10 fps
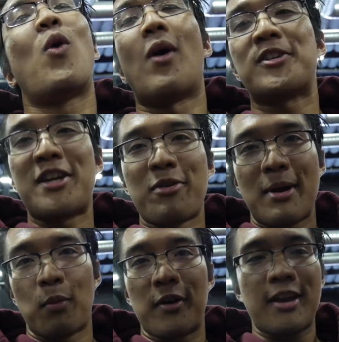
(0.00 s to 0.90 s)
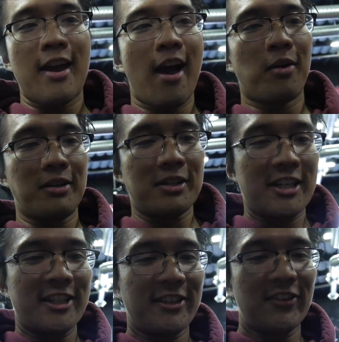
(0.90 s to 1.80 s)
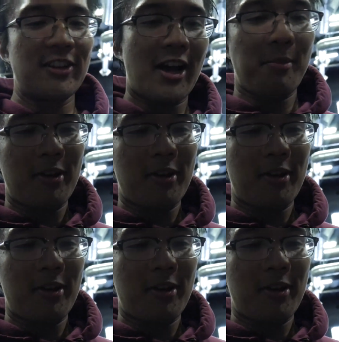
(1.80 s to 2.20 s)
watching everybody working out really got